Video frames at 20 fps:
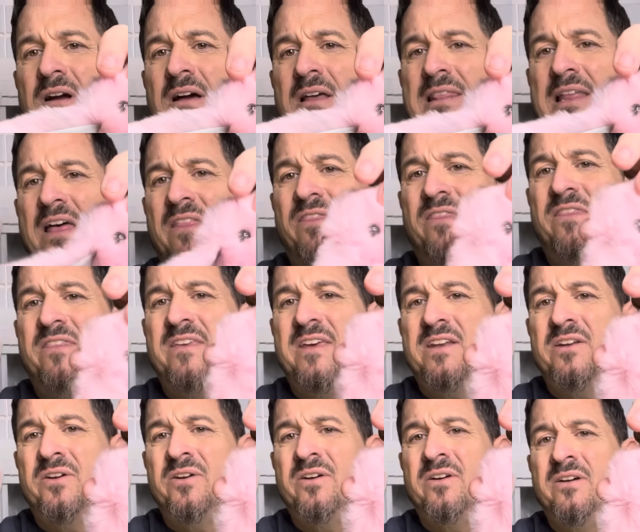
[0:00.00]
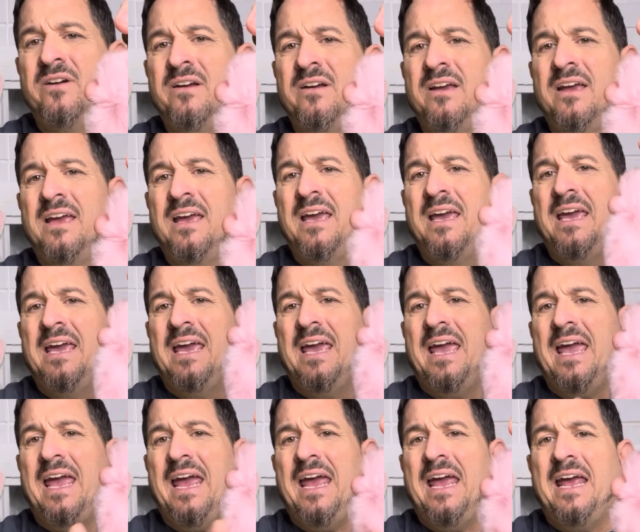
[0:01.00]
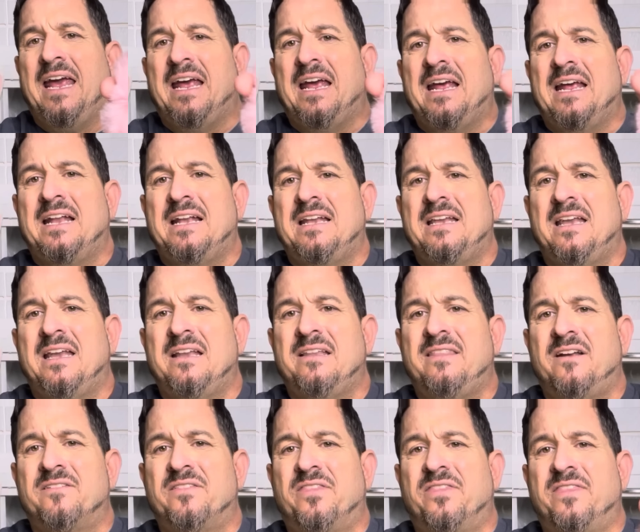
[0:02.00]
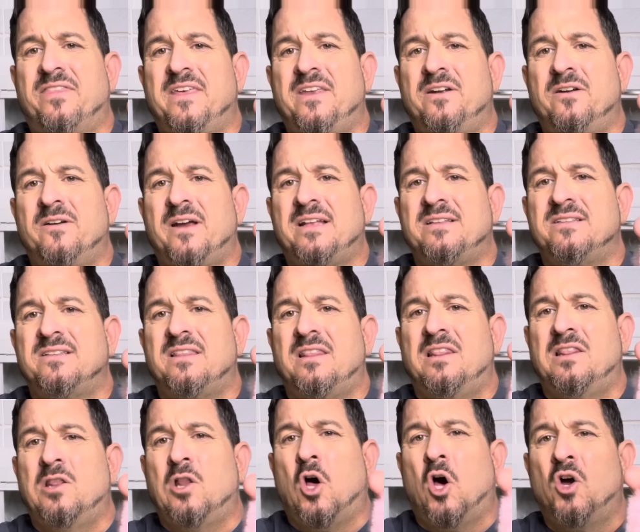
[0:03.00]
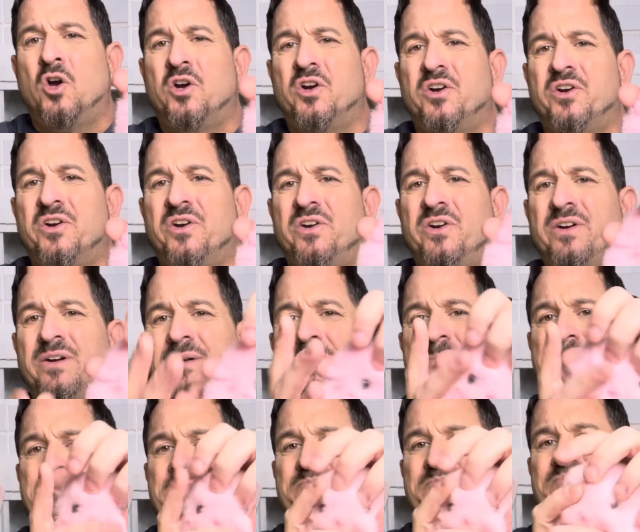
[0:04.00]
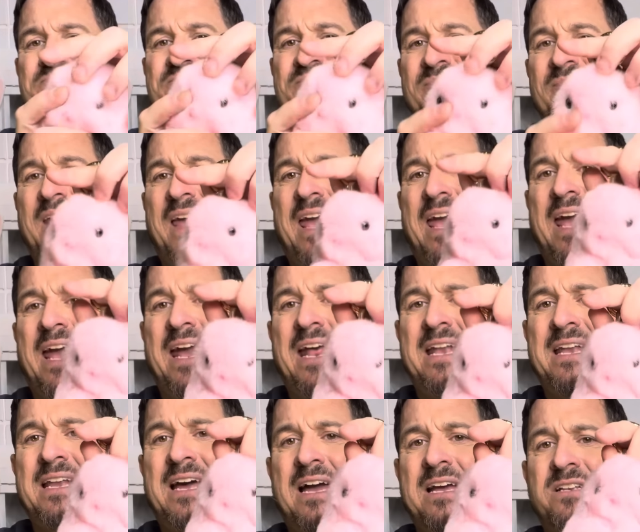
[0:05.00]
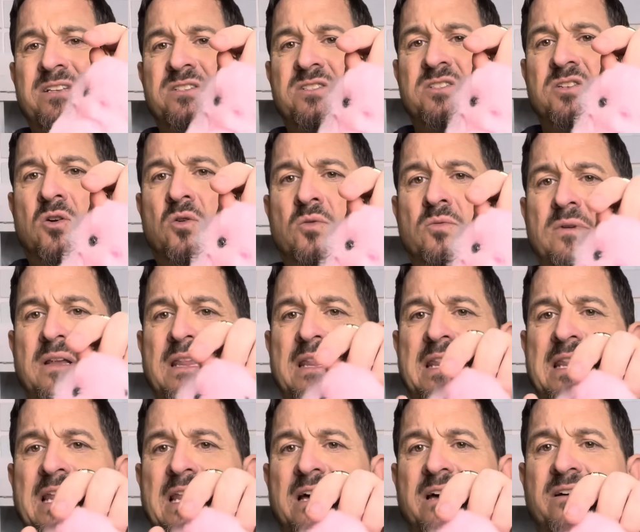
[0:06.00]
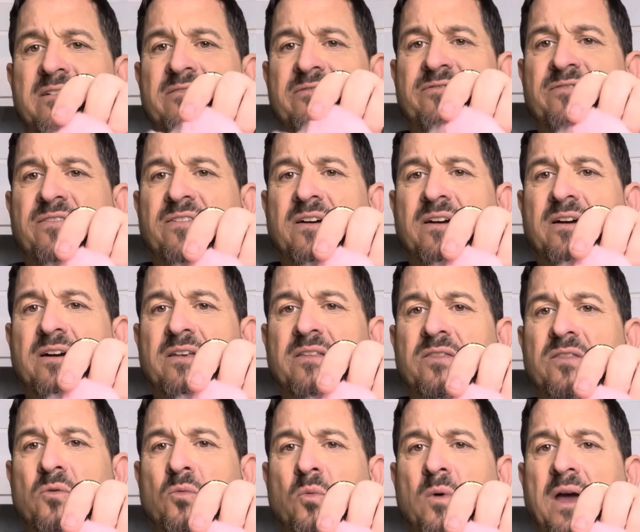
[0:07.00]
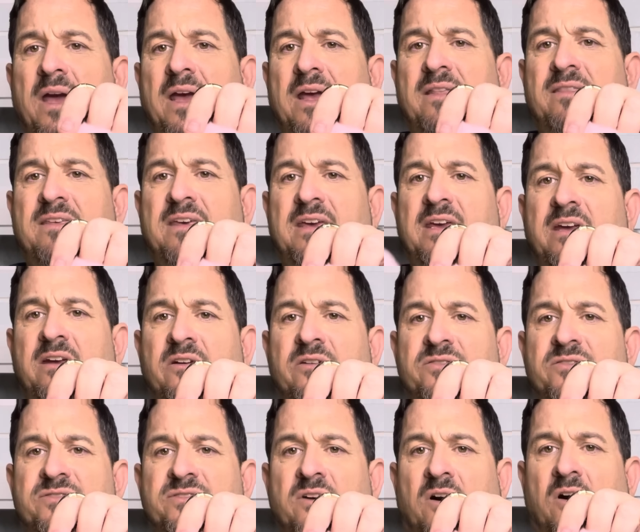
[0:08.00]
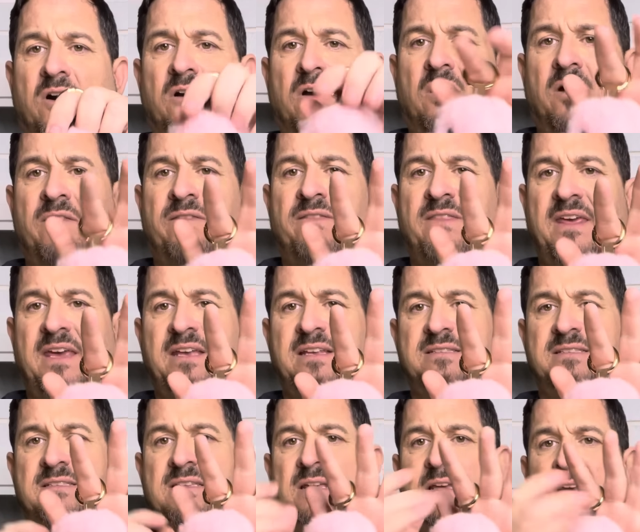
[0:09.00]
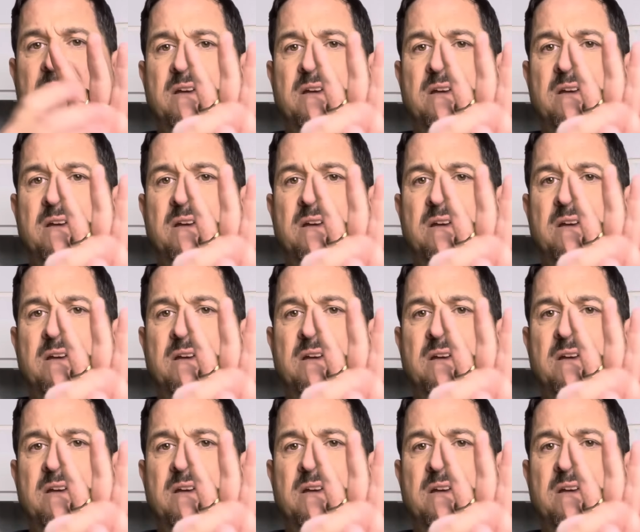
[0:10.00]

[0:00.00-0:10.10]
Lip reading: a lot thinner, and they're thinner and longer, and I don't love the way the ears are on these.